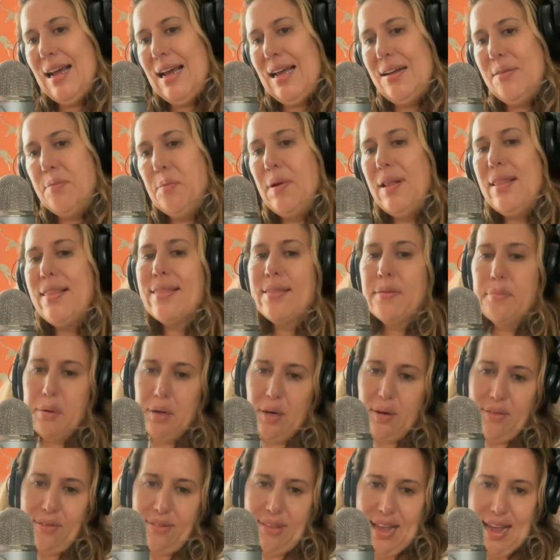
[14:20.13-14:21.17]
And with the
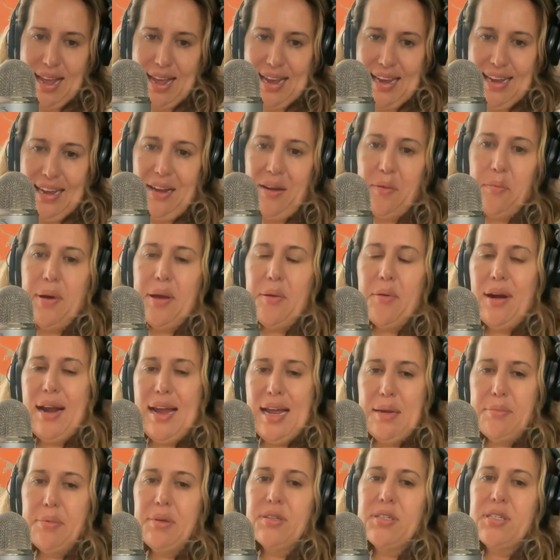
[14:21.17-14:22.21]
birthday, we were
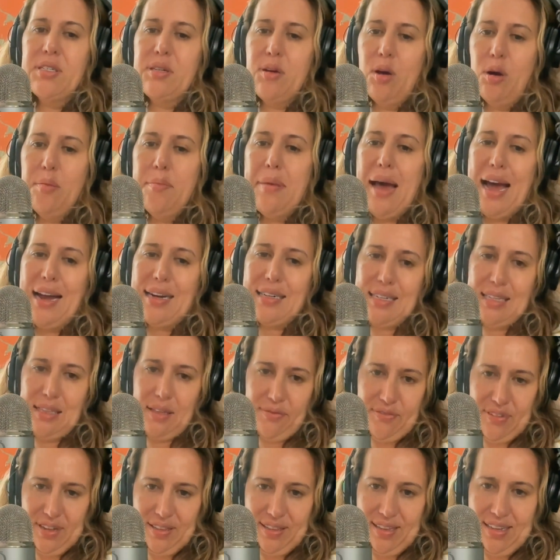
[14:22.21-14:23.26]
able to go back to
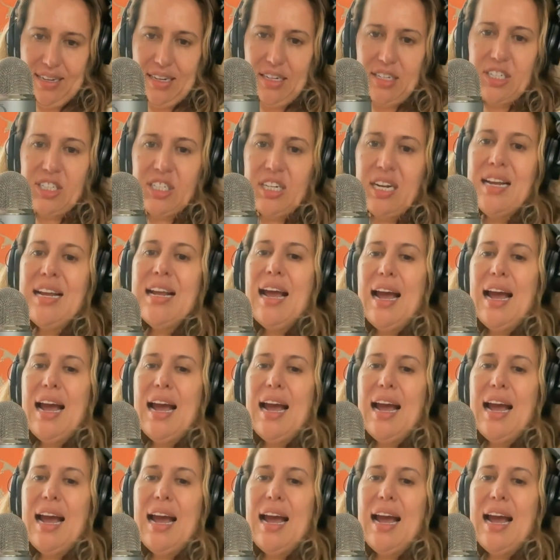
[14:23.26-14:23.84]
the village